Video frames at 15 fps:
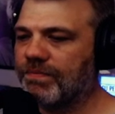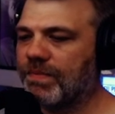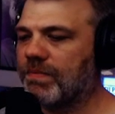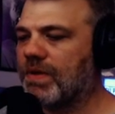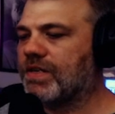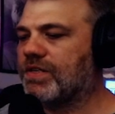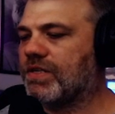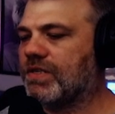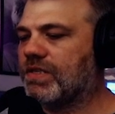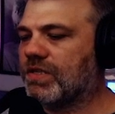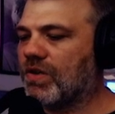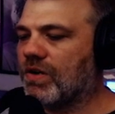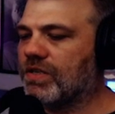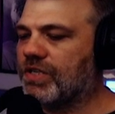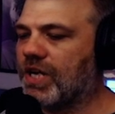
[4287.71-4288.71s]
Maybe I should
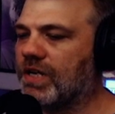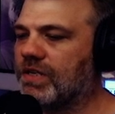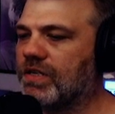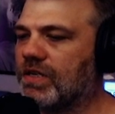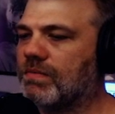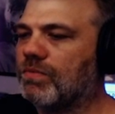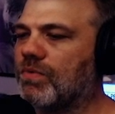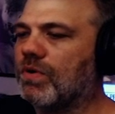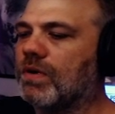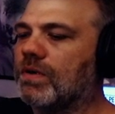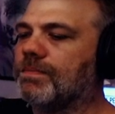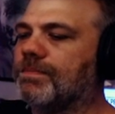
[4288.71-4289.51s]
start changing it more.